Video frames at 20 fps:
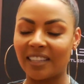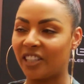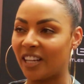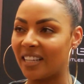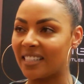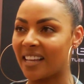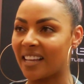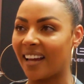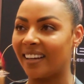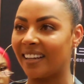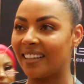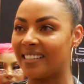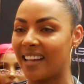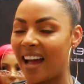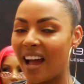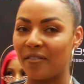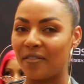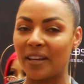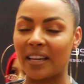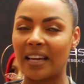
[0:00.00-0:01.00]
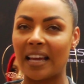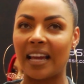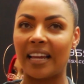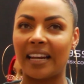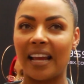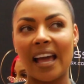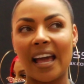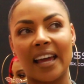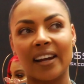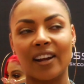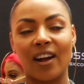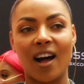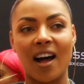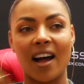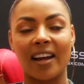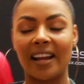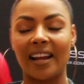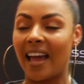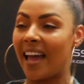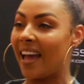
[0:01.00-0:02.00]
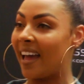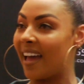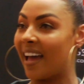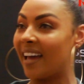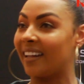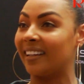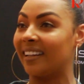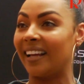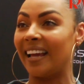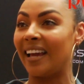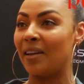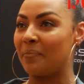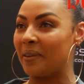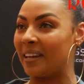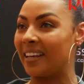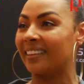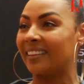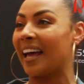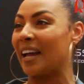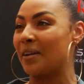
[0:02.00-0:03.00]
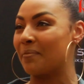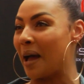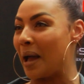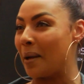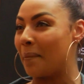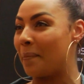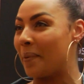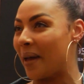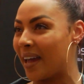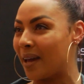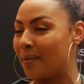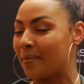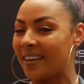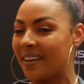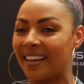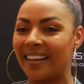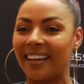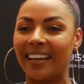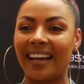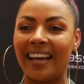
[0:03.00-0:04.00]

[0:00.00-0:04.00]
just kind of diving in head on and it being like my baby,